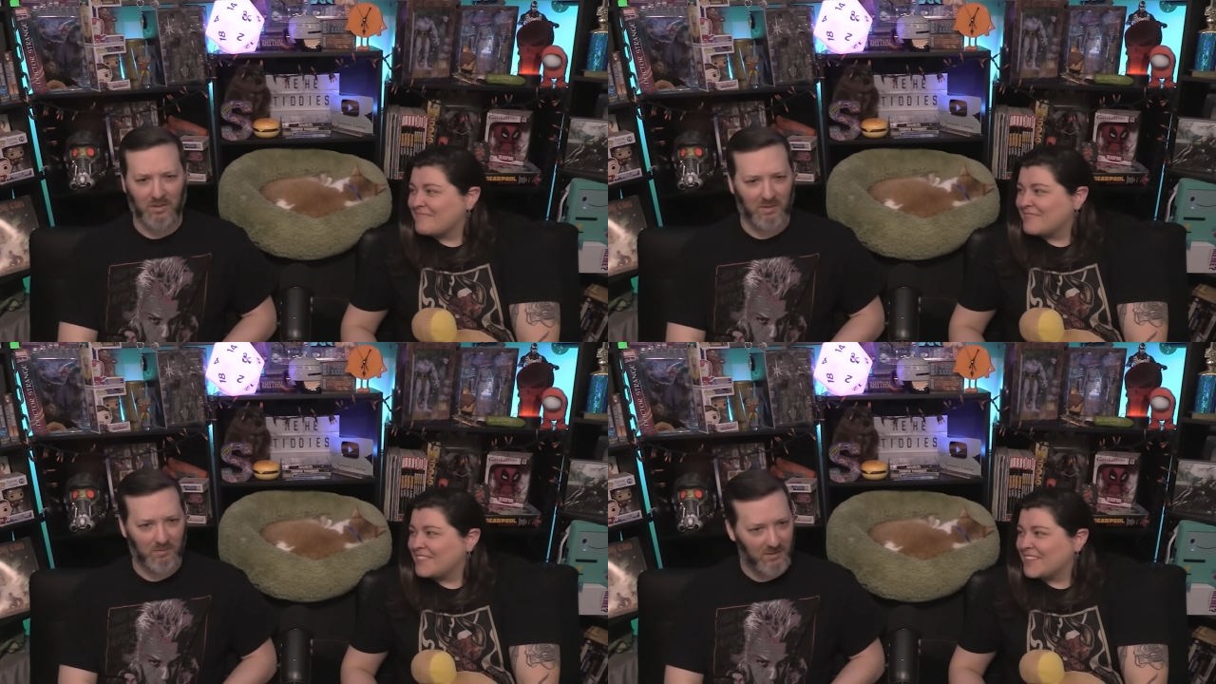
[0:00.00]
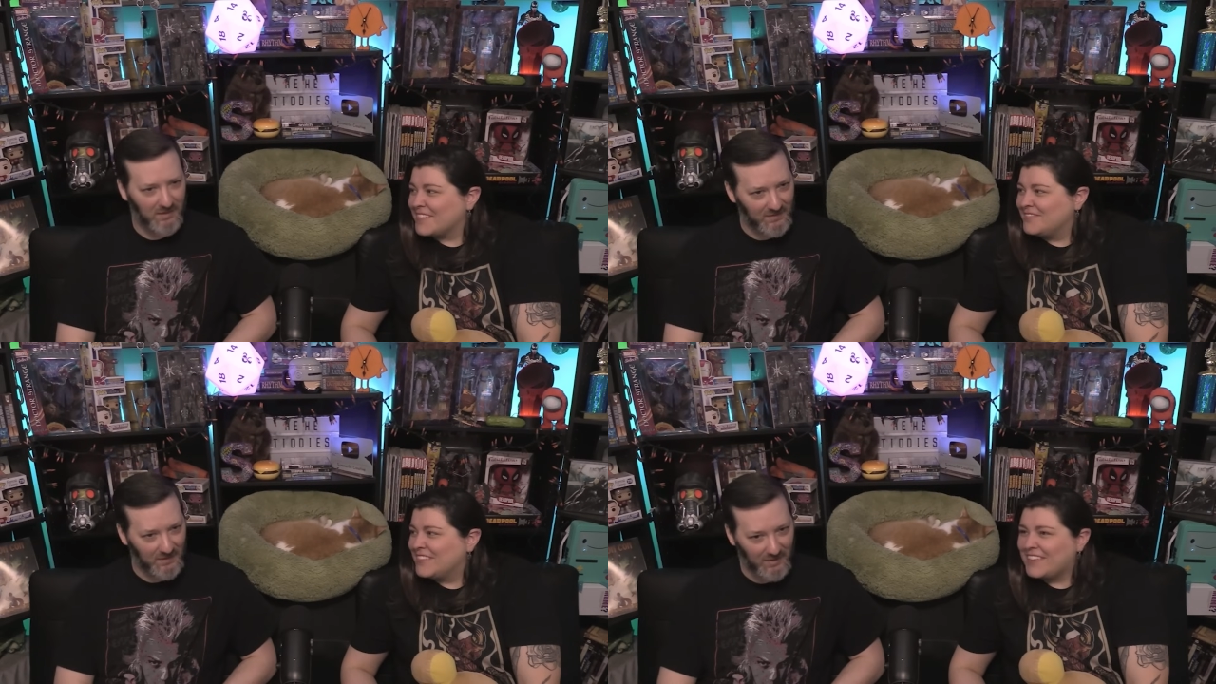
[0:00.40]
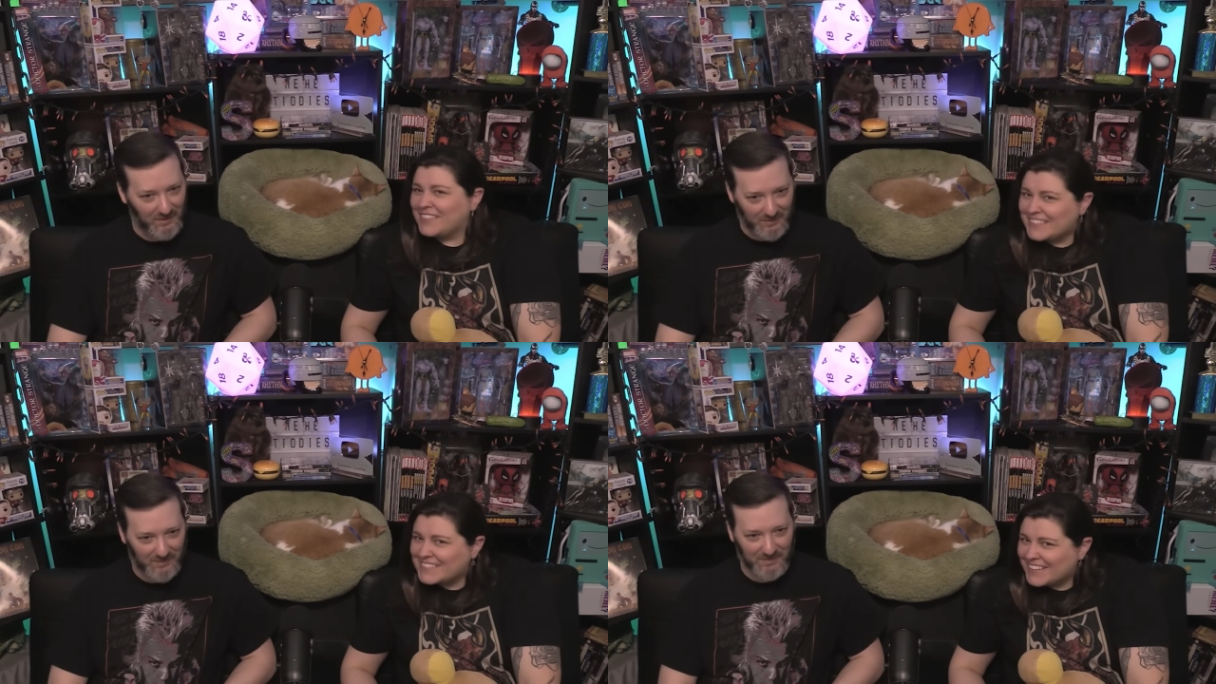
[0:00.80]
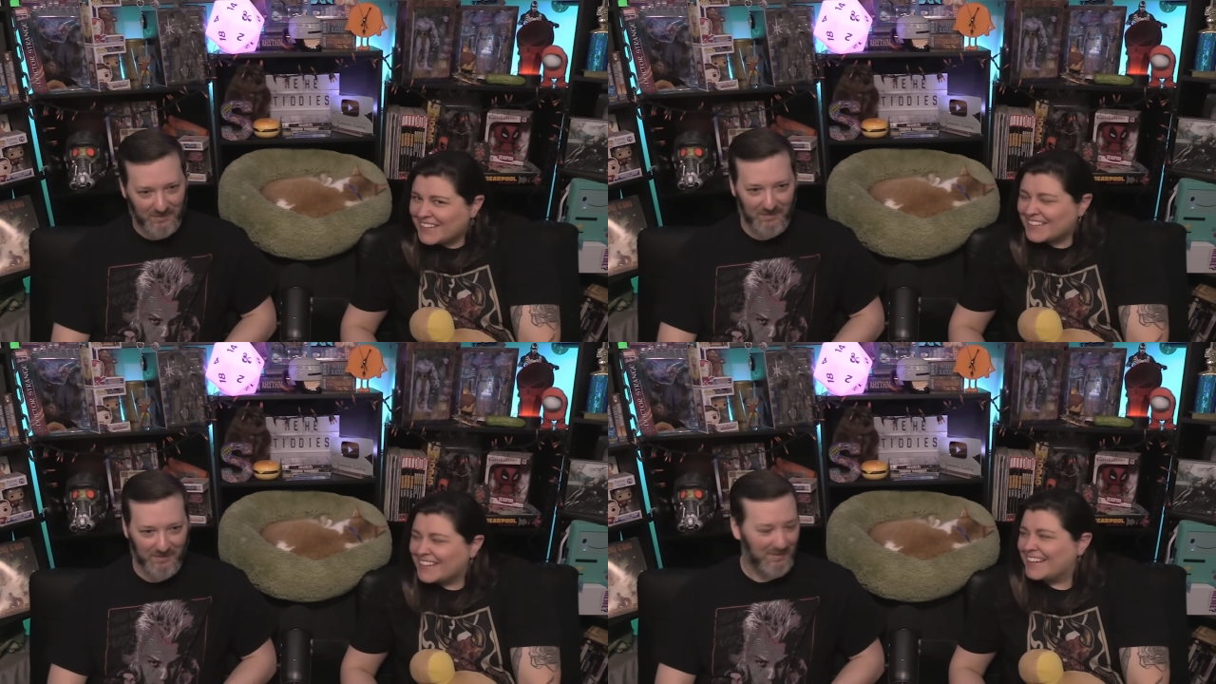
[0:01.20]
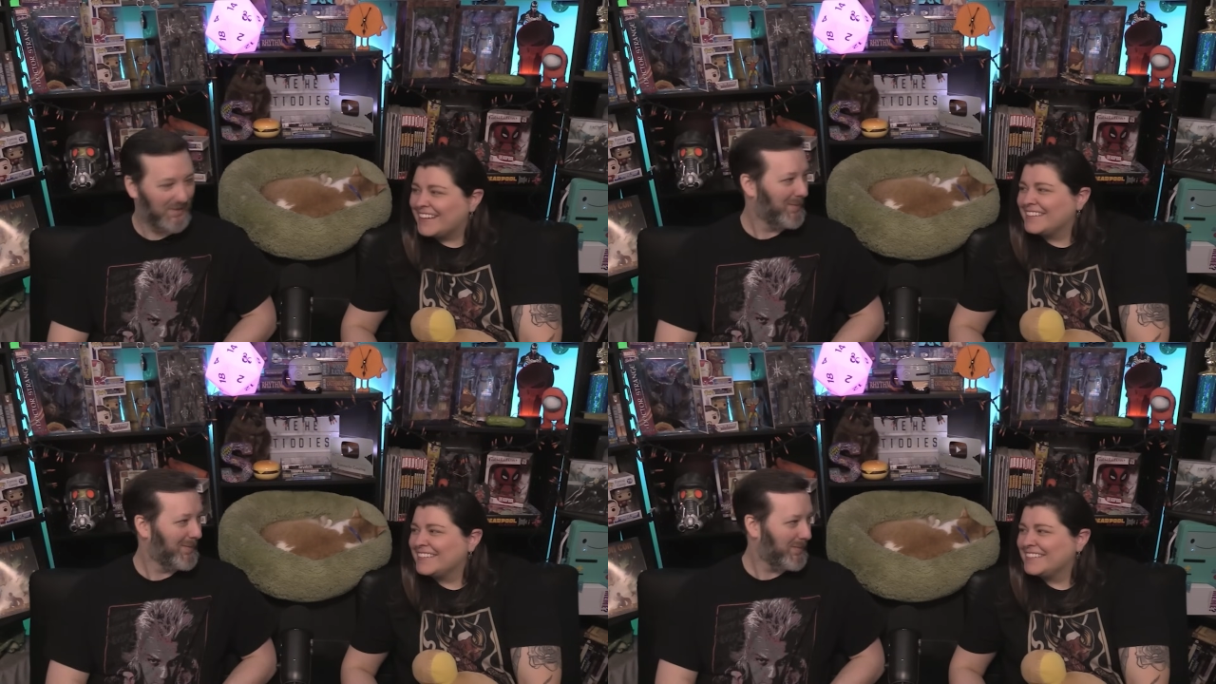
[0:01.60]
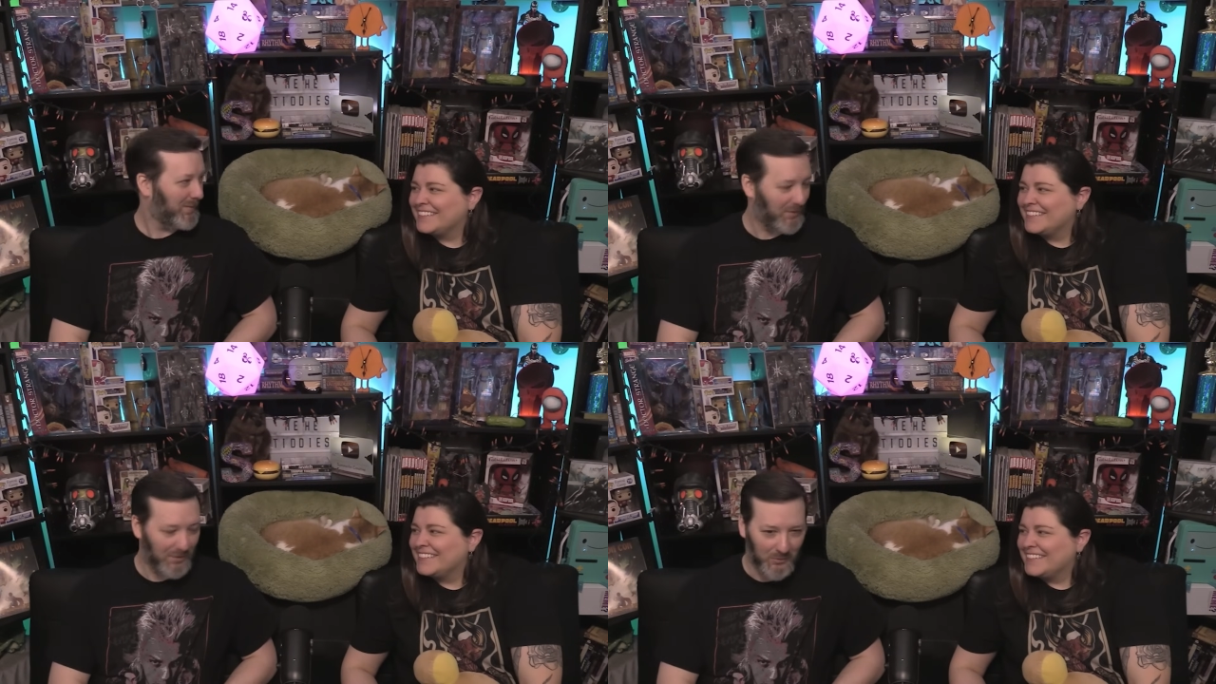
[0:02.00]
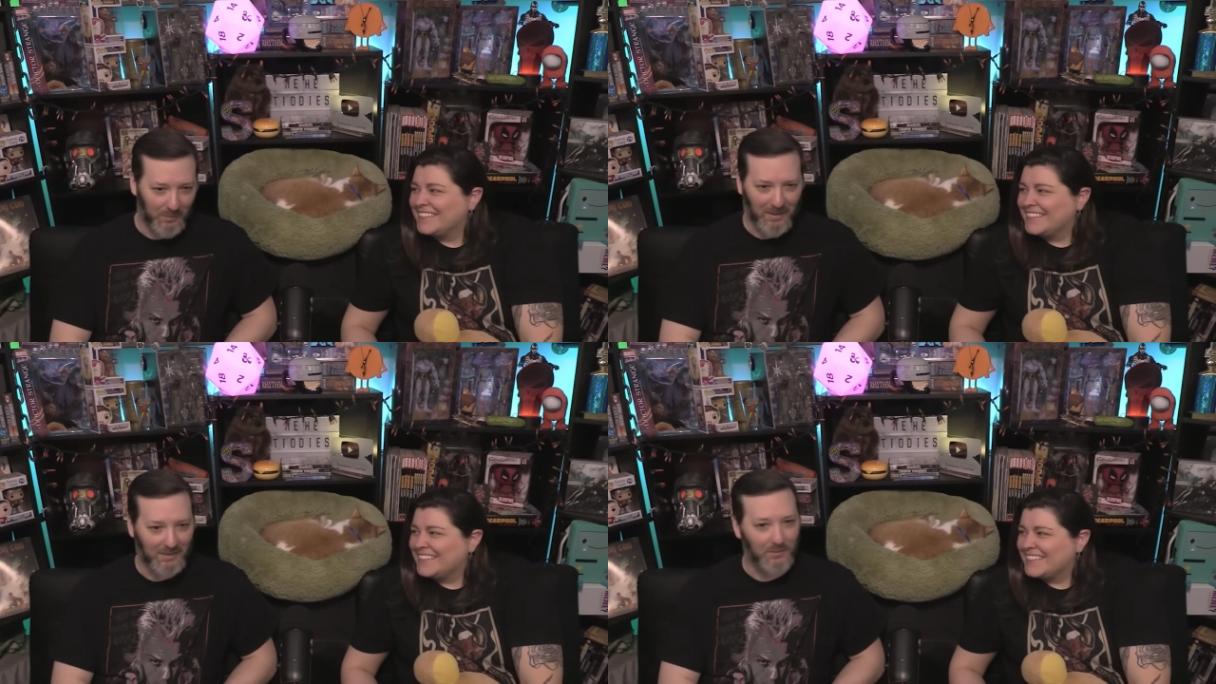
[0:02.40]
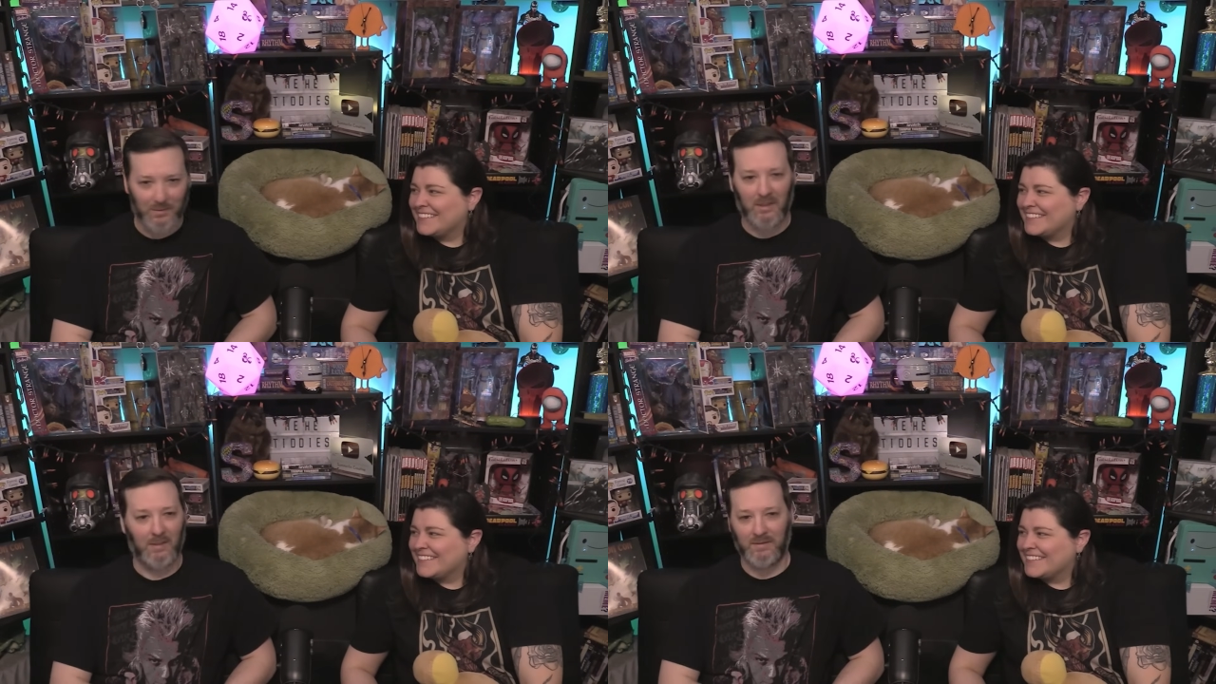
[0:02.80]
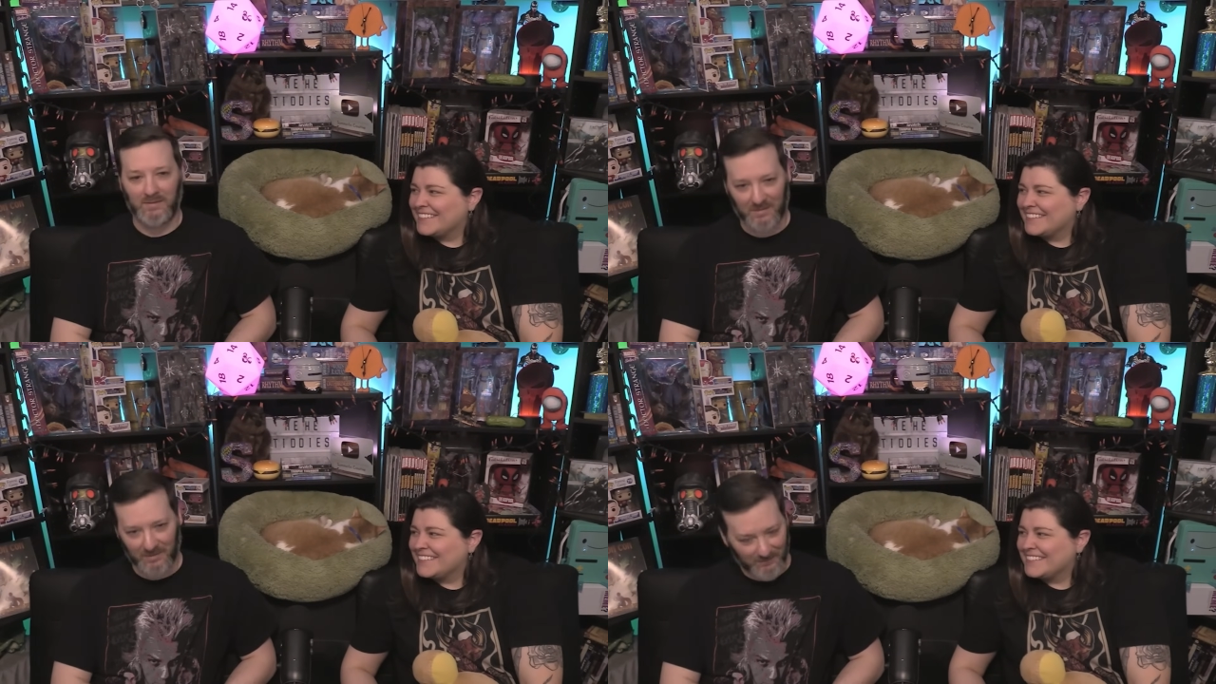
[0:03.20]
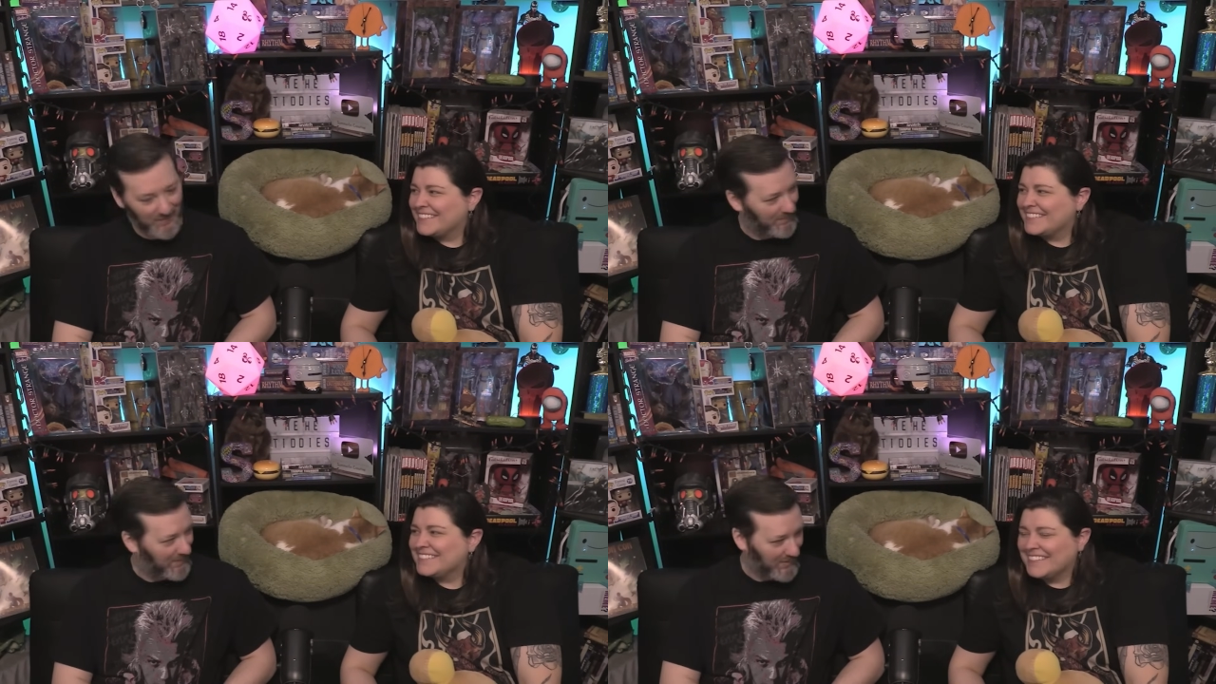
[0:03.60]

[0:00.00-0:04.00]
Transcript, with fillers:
Speaker 1: maybe he's not. Yeah. And then you went back to, nah, he's the head vampire.